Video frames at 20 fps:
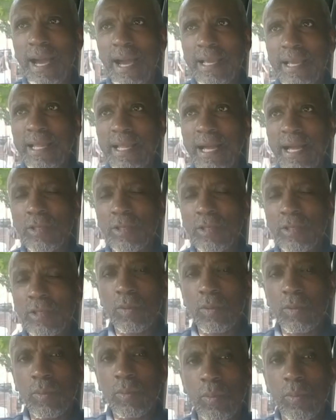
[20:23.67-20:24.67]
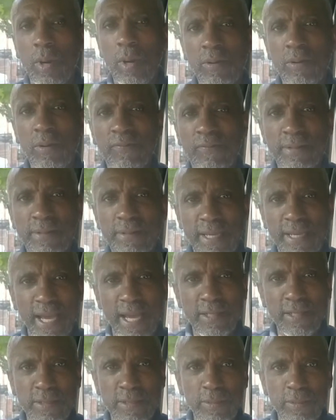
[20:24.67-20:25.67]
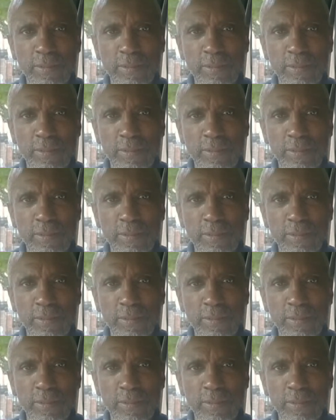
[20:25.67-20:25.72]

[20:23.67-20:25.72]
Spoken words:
I used to work with on the council,